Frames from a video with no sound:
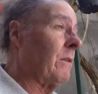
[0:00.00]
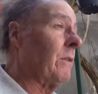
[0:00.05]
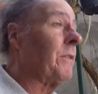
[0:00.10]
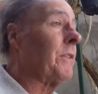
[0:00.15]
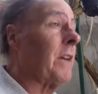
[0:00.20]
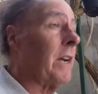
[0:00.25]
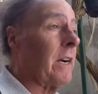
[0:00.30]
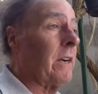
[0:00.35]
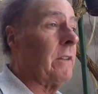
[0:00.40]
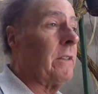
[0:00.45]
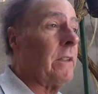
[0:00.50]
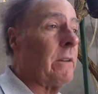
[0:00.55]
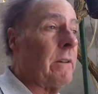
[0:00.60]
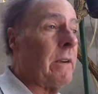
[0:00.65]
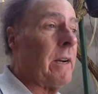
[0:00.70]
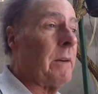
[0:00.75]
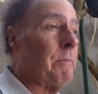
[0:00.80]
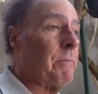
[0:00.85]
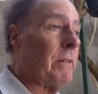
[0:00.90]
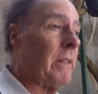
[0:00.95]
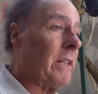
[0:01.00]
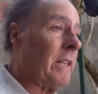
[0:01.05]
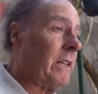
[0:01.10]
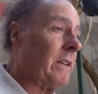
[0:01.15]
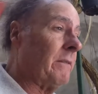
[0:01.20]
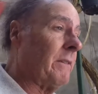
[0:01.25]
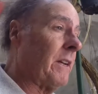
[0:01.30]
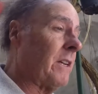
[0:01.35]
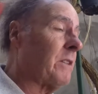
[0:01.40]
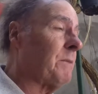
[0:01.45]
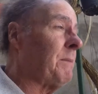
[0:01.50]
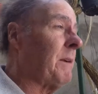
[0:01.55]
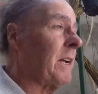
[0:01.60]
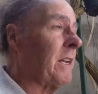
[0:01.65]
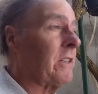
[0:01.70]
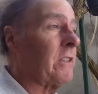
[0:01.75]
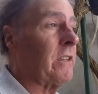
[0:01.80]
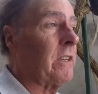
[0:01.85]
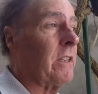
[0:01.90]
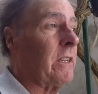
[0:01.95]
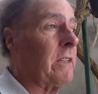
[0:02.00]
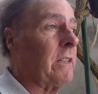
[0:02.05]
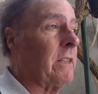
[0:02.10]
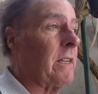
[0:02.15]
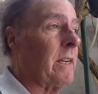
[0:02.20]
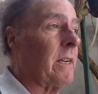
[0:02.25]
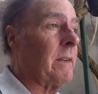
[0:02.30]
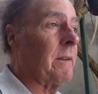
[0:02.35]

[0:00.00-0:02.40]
Although there are plenty of expats in